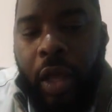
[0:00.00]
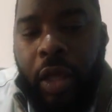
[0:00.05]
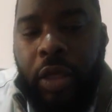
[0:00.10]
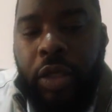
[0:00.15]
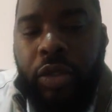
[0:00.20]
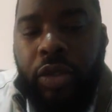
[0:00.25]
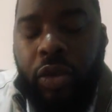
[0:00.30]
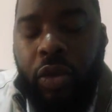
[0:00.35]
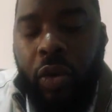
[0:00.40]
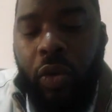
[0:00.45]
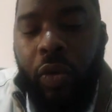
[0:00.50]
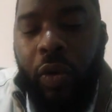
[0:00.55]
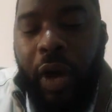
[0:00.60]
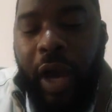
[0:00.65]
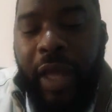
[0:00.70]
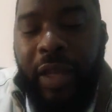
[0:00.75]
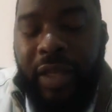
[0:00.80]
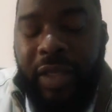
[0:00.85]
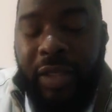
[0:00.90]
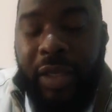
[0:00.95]
So
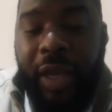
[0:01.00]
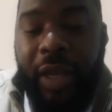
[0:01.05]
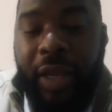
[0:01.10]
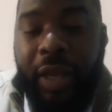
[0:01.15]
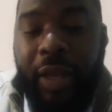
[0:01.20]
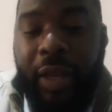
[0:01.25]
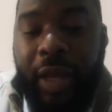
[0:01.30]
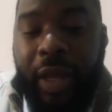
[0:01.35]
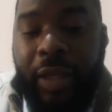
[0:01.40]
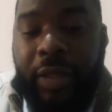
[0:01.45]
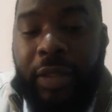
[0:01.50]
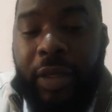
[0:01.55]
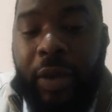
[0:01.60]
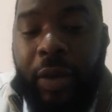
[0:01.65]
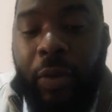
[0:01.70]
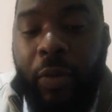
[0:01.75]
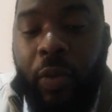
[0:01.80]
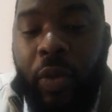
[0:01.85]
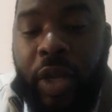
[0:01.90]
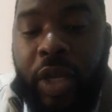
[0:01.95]
I decided that
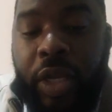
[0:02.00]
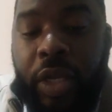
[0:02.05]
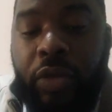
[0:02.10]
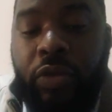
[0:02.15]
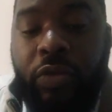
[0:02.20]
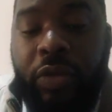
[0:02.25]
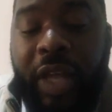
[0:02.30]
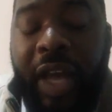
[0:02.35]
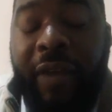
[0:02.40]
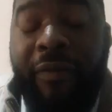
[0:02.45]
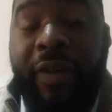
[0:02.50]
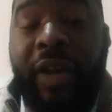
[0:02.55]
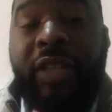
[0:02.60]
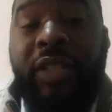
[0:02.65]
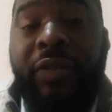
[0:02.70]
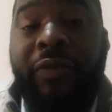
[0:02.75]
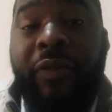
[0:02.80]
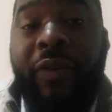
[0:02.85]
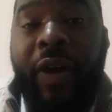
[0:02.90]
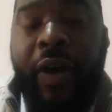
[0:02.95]
we need to
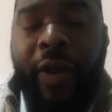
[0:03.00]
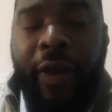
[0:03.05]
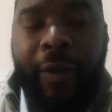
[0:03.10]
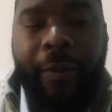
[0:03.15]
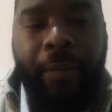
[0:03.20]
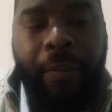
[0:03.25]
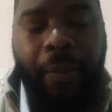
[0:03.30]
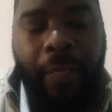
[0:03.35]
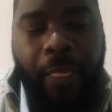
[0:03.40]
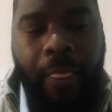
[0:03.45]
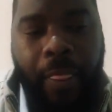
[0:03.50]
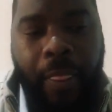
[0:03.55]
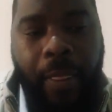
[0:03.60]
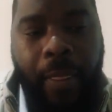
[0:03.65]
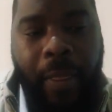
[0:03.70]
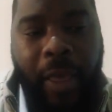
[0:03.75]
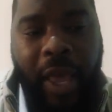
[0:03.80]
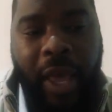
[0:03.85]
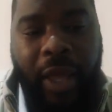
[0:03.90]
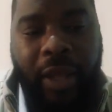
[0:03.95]
diversify,
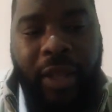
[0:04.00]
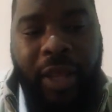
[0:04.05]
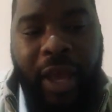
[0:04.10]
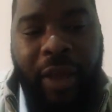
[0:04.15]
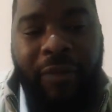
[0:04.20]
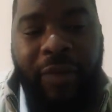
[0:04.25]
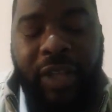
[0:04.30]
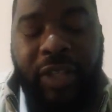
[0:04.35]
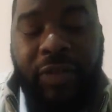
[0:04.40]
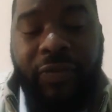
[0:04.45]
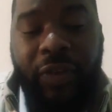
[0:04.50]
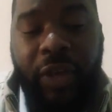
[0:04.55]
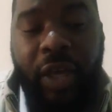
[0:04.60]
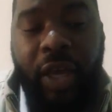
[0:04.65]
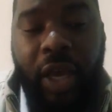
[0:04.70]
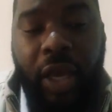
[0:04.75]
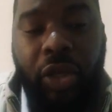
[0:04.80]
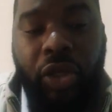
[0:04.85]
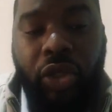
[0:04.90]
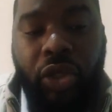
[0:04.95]
and
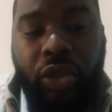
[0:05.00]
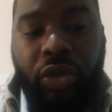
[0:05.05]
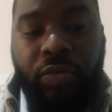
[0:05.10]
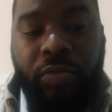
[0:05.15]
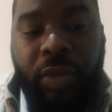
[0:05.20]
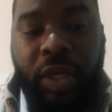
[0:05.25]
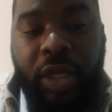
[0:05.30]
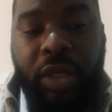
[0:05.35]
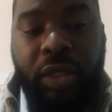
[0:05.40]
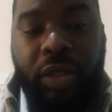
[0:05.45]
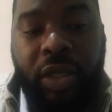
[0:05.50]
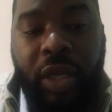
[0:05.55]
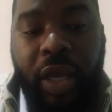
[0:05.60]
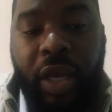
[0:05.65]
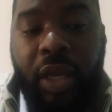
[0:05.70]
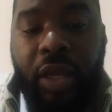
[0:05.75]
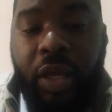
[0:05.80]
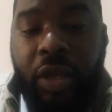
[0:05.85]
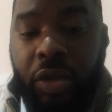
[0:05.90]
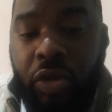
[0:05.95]
diversification means
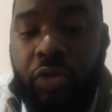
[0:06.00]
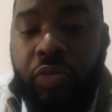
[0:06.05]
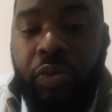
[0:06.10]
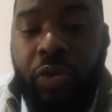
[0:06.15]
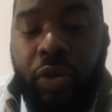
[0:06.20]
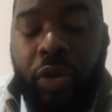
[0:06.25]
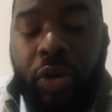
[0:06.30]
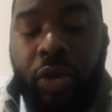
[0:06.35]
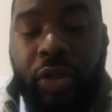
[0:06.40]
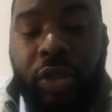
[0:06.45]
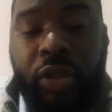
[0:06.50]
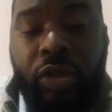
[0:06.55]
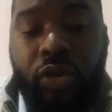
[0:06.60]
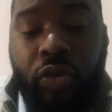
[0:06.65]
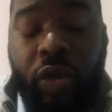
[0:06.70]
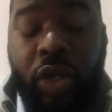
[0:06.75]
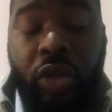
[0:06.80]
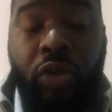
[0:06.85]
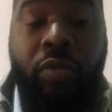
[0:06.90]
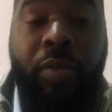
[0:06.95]
taking a new product
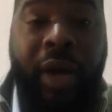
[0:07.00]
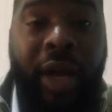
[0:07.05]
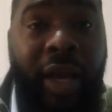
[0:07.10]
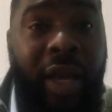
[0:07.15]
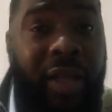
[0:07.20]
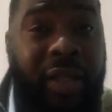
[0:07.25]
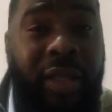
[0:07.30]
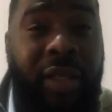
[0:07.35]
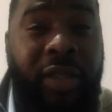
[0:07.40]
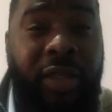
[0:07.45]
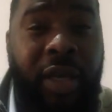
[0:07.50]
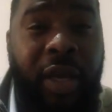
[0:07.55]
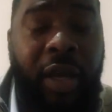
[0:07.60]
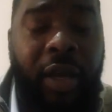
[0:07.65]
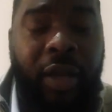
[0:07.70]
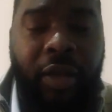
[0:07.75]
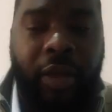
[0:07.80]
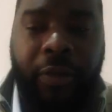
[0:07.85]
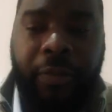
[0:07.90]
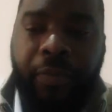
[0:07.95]
into a new market
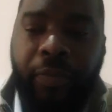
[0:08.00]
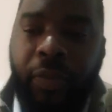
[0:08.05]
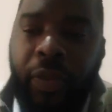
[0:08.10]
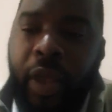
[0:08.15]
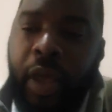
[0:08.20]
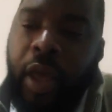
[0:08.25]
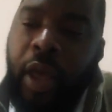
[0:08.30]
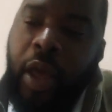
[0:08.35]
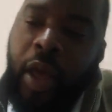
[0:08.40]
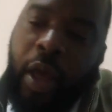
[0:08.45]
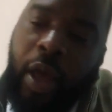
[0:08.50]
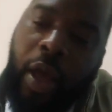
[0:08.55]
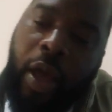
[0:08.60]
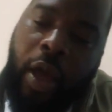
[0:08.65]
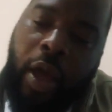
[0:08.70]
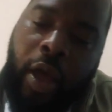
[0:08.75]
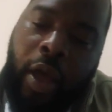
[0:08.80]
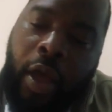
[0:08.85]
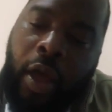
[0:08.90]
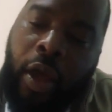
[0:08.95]
entirely.
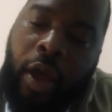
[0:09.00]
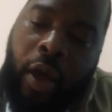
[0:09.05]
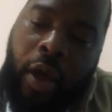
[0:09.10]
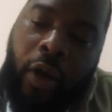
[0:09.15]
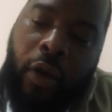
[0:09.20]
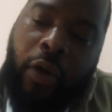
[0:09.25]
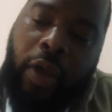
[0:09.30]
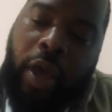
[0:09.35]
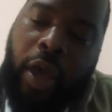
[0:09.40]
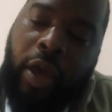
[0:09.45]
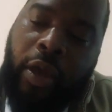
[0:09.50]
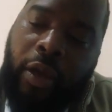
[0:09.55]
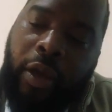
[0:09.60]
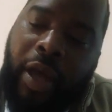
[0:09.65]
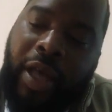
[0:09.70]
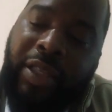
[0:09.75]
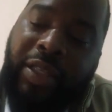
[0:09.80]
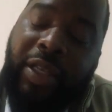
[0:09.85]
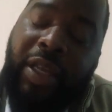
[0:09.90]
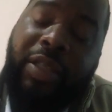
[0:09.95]
Okay,
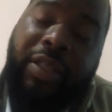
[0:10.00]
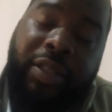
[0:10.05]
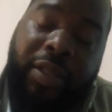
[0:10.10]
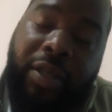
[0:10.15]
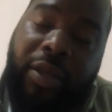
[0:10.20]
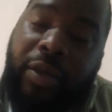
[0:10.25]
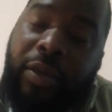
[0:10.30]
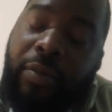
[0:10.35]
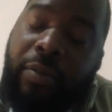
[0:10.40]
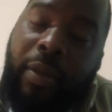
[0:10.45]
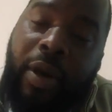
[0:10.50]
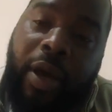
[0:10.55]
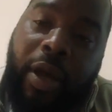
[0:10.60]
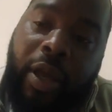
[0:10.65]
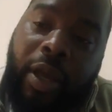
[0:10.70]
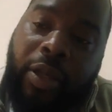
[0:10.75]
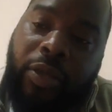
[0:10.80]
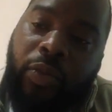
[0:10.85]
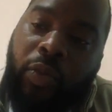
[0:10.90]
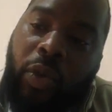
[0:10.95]
assess the
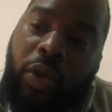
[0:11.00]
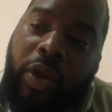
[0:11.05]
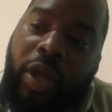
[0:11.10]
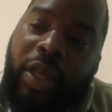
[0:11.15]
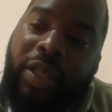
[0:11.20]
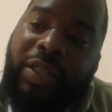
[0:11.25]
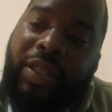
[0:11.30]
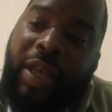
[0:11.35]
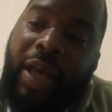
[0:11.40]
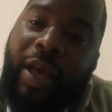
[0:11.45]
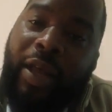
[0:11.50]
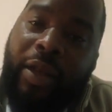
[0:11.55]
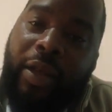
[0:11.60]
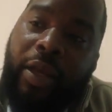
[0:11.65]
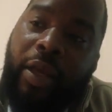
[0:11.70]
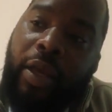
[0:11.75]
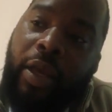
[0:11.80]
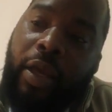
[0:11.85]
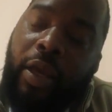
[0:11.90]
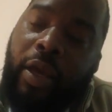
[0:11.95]
market. What
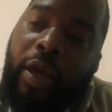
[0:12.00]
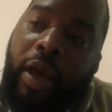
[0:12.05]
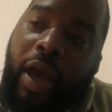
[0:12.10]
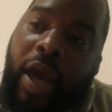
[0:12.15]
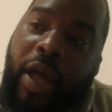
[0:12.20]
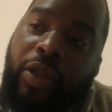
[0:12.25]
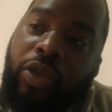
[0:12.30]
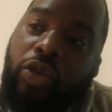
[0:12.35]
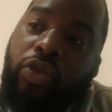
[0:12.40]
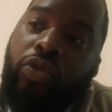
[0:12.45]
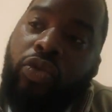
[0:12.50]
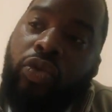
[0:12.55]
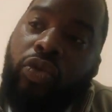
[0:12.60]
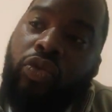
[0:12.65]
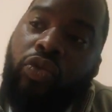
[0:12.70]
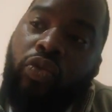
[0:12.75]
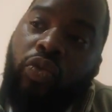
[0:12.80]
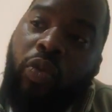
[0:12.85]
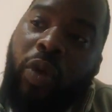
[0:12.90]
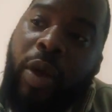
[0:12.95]
exactly can you
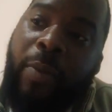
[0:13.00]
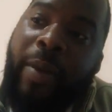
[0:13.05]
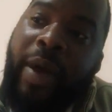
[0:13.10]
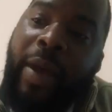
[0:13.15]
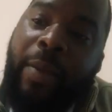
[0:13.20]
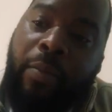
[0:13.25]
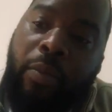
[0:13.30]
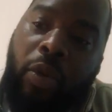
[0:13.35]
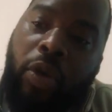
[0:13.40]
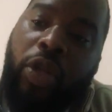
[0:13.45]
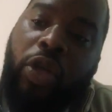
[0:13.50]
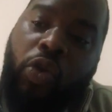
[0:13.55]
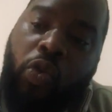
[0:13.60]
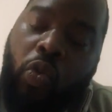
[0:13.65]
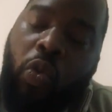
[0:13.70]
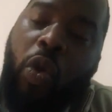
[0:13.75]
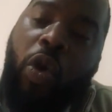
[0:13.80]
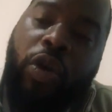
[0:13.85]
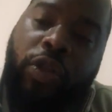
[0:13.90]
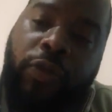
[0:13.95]
do whereby money
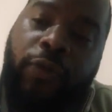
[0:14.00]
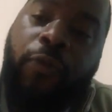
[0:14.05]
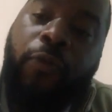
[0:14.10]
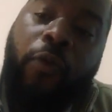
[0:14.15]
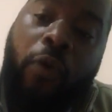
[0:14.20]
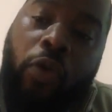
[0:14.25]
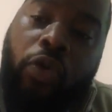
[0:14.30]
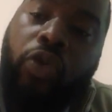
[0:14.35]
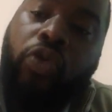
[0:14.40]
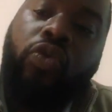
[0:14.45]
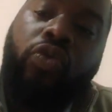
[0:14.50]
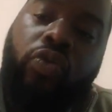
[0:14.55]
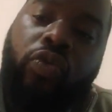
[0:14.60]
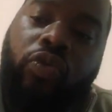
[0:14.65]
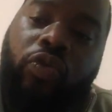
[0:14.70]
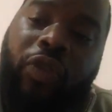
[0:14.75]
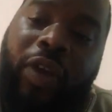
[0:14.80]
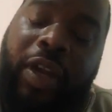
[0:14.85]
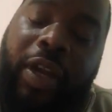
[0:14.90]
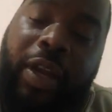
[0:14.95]
works for you
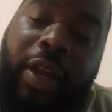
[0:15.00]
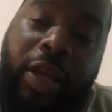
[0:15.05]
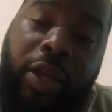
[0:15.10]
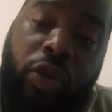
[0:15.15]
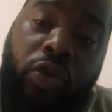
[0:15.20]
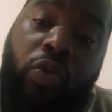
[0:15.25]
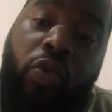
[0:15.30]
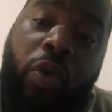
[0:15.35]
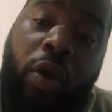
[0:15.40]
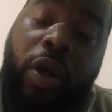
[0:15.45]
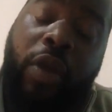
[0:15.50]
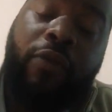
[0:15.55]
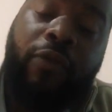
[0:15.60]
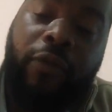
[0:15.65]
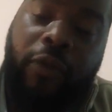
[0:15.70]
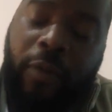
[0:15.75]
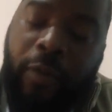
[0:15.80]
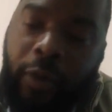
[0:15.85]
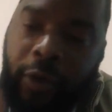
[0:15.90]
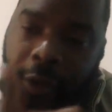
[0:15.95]
rather than you working
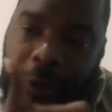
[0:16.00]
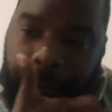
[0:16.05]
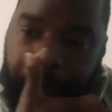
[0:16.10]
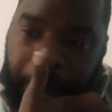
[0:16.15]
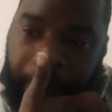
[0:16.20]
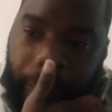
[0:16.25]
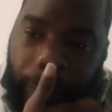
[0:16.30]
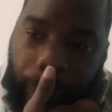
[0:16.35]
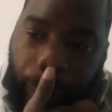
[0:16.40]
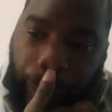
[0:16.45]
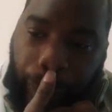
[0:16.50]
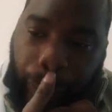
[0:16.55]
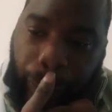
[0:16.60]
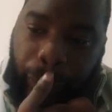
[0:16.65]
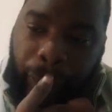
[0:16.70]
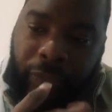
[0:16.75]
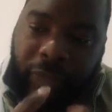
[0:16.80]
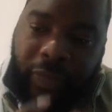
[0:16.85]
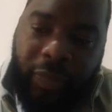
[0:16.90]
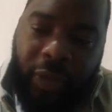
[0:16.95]
for money?
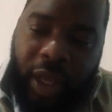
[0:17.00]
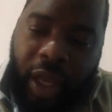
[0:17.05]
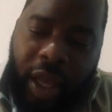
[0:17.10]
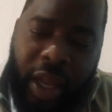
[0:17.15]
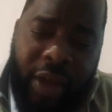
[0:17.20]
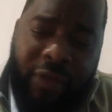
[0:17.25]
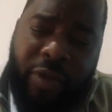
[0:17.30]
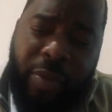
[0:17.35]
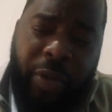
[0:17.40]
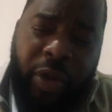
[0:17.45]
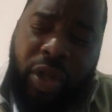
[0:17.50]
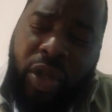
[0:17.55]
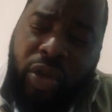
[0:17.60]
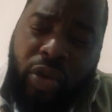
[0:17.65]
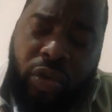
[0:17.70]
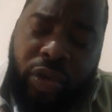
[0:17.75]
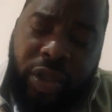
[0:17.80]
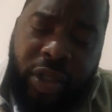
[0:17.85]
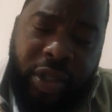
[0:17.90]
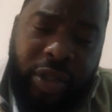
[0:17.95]
And everybody
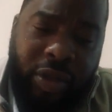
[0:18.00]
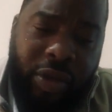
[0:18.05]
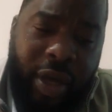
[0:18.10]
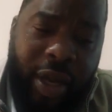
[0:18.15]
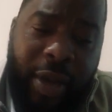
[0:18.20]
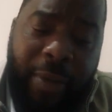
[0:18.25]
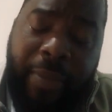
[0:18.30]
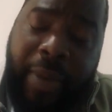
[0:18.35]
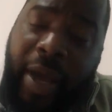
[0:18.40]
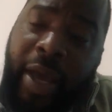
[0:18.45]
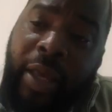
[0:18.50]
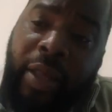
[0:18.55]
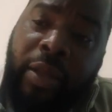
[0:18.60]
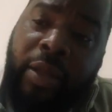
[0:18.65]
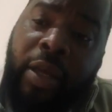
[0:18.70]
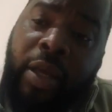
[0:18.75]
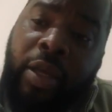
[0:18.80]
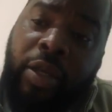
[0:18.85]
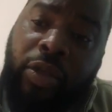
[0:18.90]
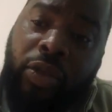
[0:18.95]
knows this. You're either buying
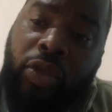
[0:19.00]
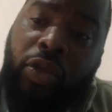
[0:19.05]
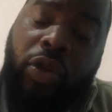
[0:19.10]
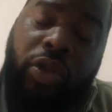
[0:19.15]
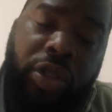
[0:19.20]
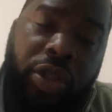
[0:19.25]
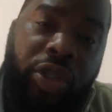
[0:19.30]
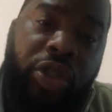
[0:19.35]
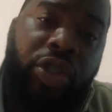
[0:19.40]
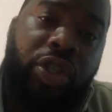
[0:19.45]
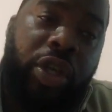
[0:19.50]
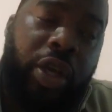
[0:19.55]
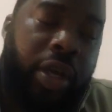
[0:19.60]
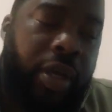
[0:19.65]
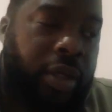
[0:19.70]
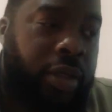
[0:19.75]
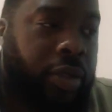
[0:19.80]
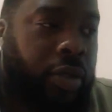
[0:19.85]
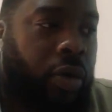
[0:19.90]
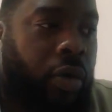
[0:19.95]
stocks and
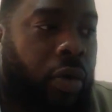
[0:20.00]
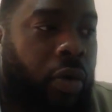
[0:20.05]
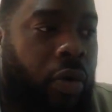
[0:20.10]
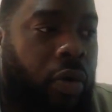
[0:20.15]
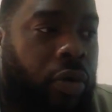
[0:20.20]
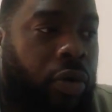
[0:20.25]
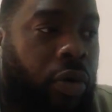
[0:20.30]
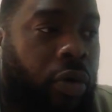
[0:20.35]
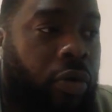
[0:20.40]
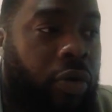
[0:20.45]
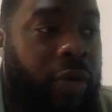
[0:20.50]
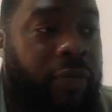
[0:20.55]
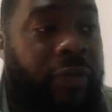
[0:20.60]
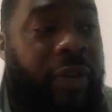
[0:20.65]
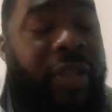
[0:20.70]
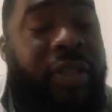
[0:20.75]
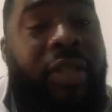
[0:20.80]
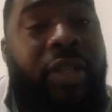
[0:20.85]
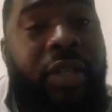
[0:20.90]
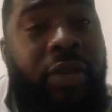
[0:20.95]
shares or you're
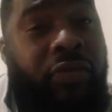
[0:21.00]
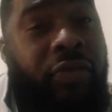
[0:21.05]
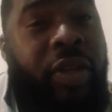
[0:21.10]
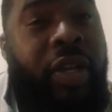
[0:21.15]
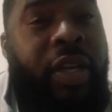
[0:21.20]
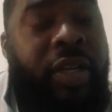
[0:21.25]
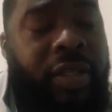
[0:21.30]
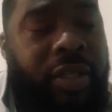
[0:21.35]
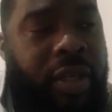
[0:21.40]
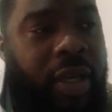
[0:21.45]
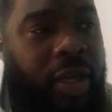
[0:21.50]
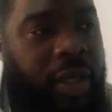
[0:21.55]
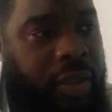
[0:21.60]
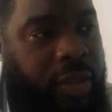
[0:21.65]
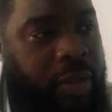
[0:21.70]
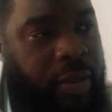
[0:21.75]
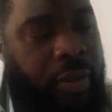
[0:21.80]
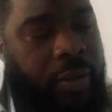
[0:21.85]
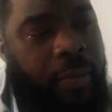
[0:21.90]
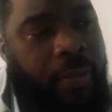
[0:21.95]
investing in real estate.